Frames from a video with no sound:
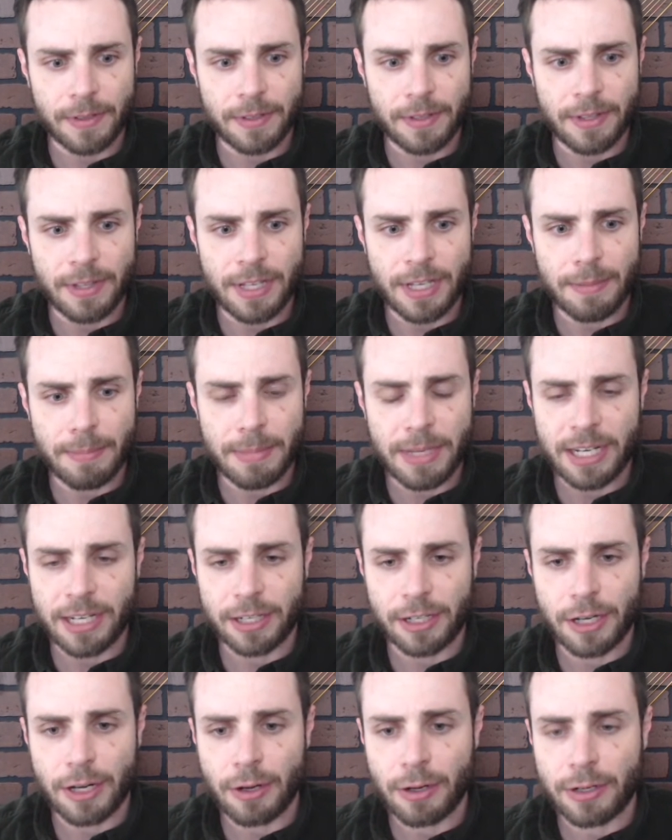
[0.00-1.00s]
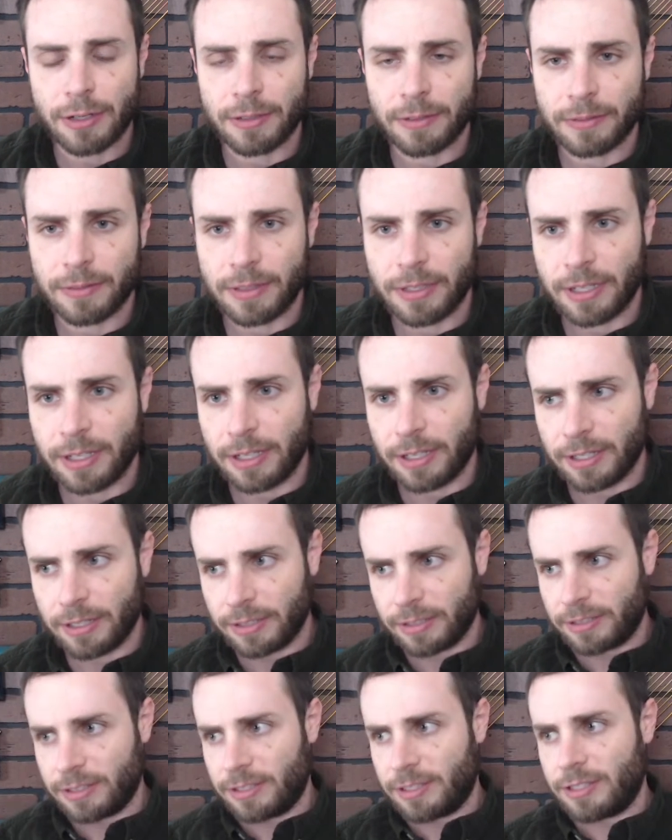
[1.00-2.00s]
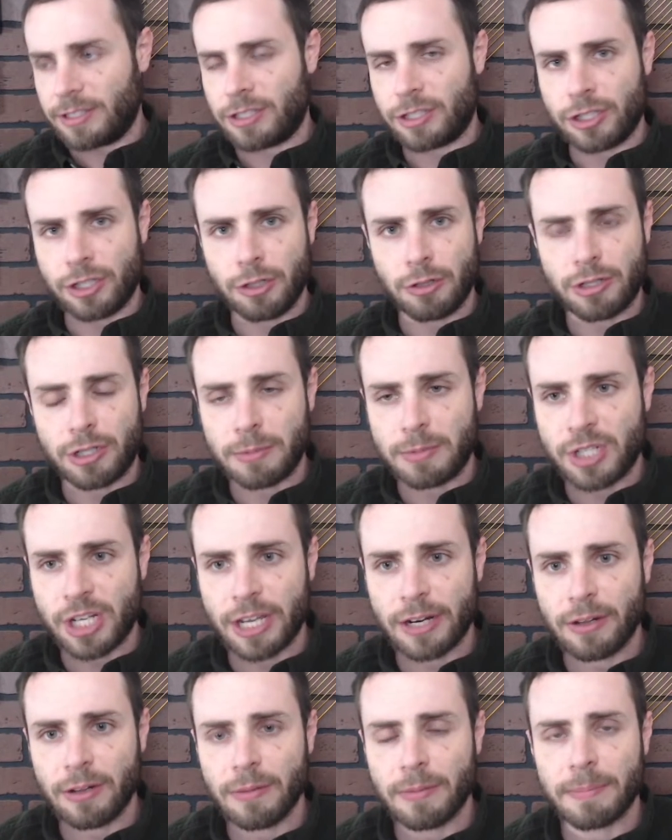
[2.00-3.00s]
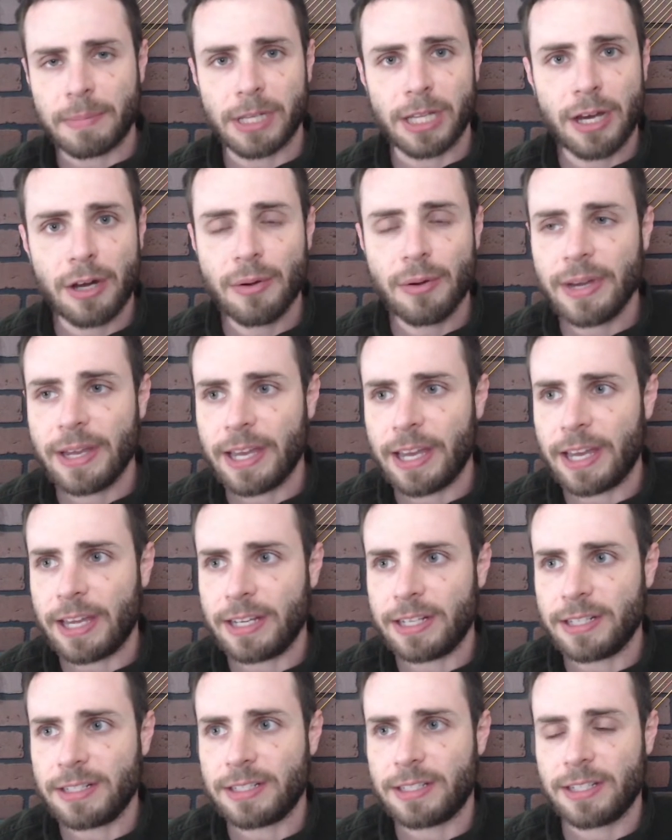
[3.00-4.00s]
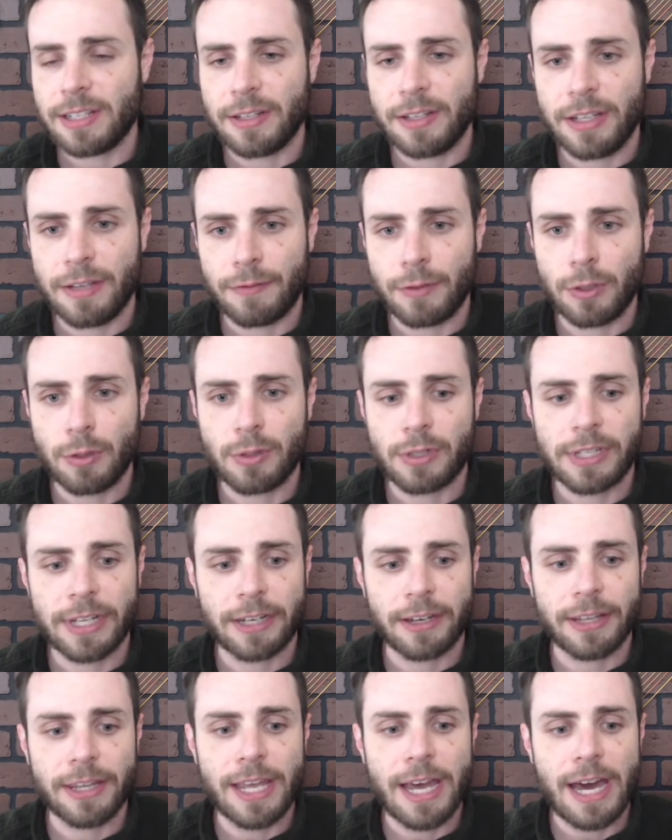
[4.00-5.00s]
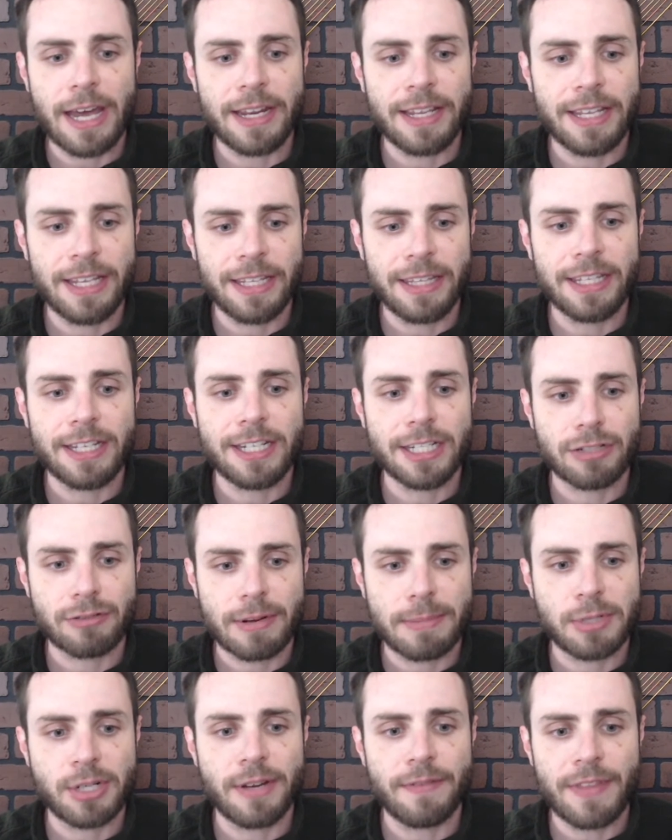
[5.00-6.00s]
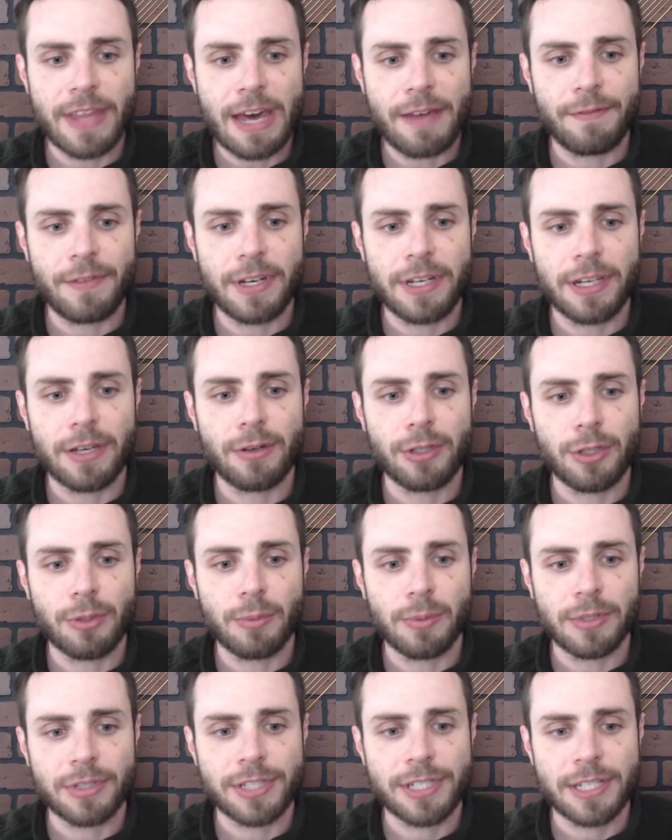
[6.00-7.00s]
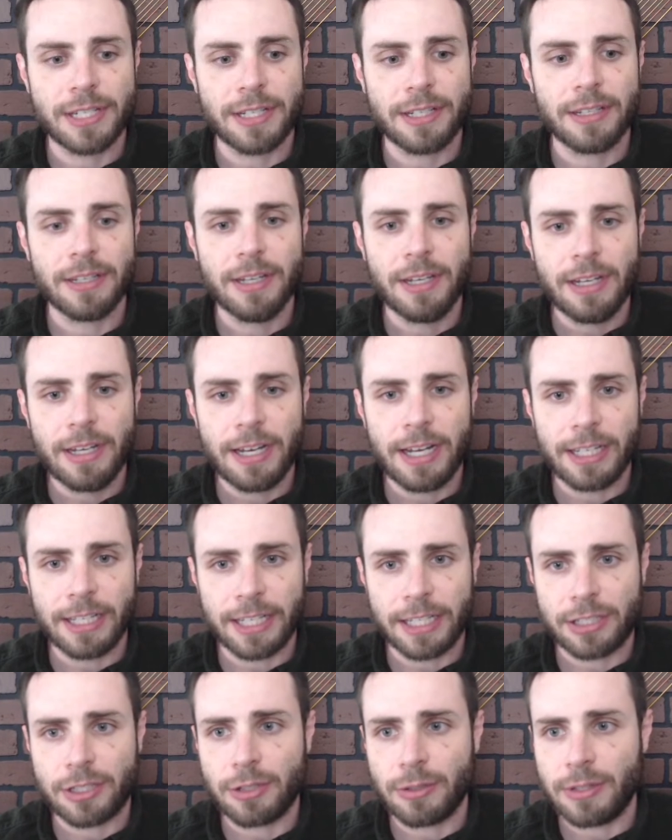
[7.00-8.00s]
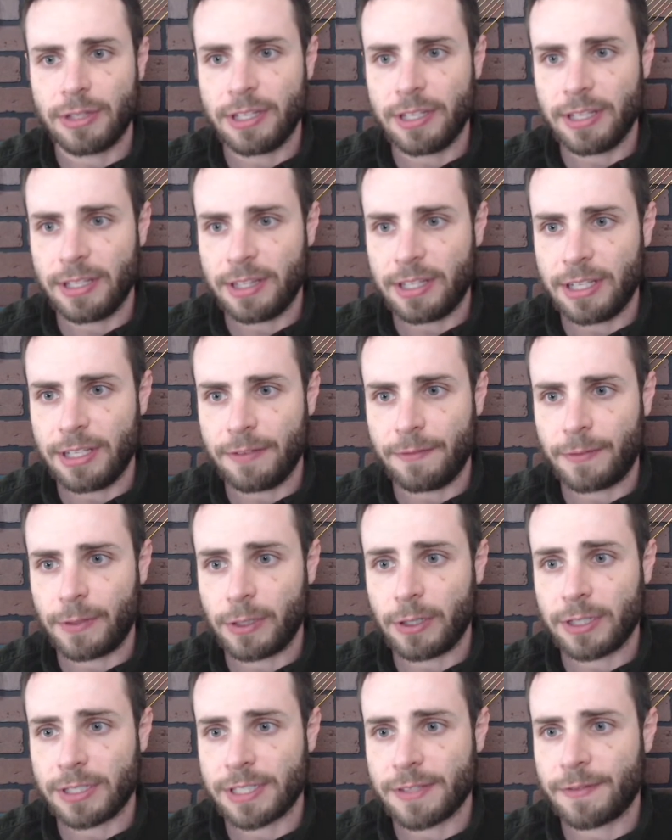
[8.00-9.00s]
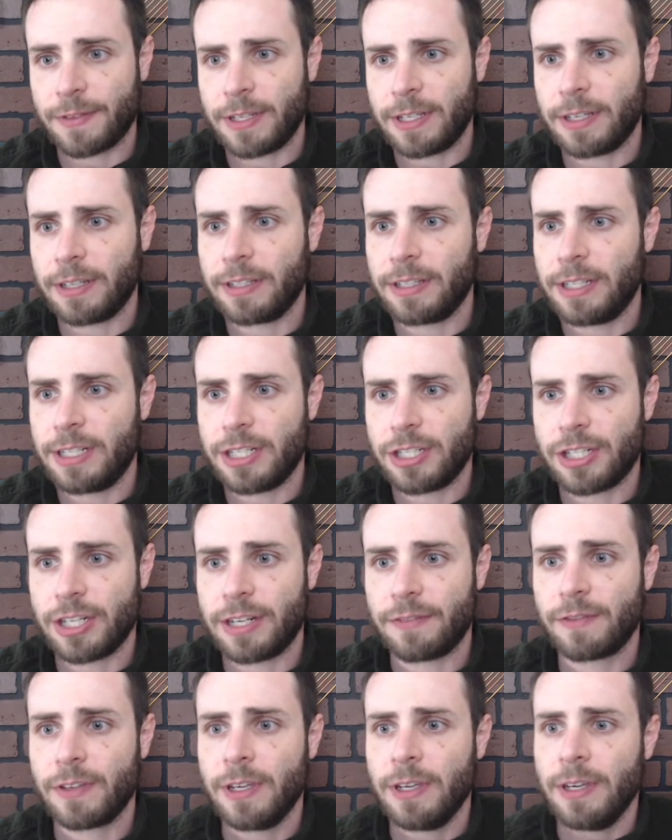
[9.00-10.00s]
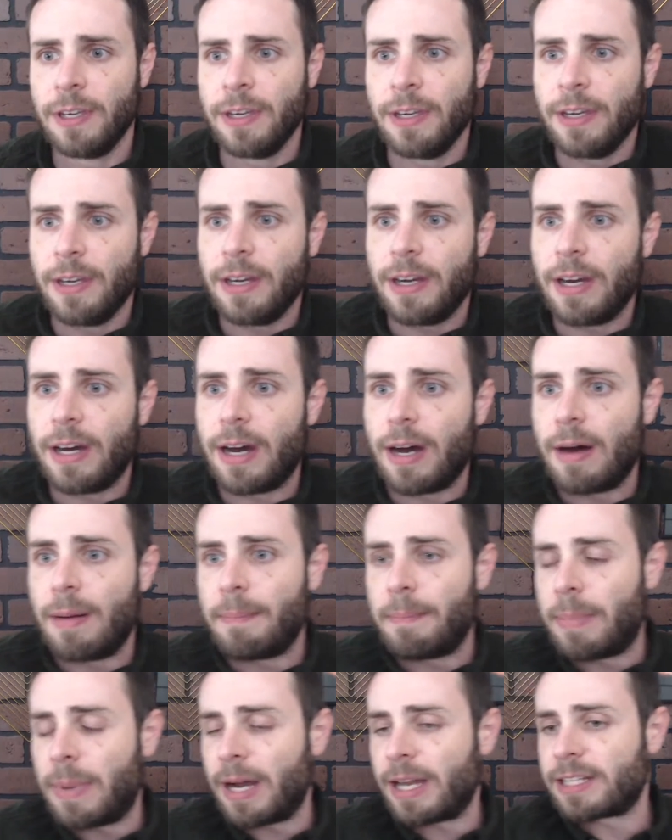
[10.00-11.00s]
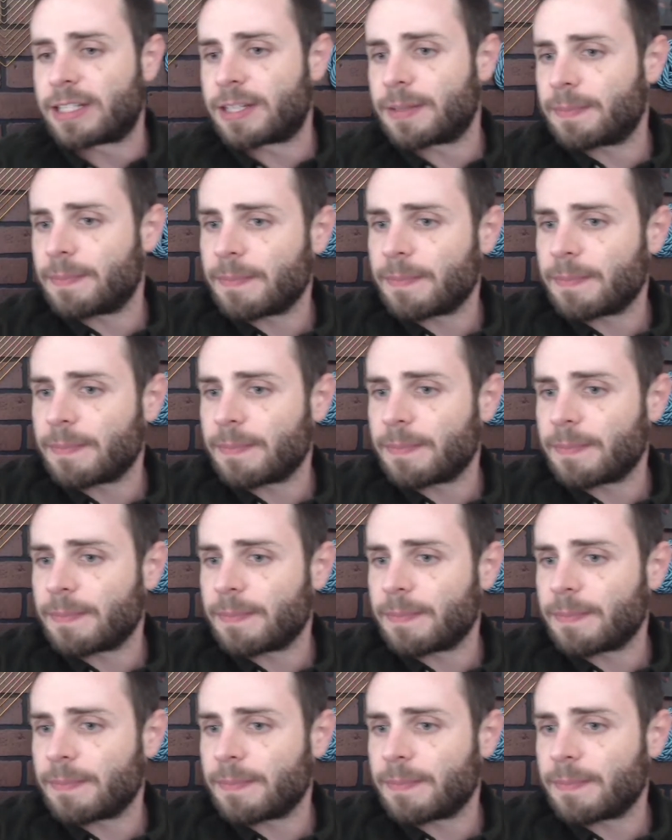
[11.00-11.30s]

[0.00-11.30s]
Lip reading: the Meaning Code YouTube channel below, and if you click on that in the description of that video, you will see a link to the Philosophia initiative. But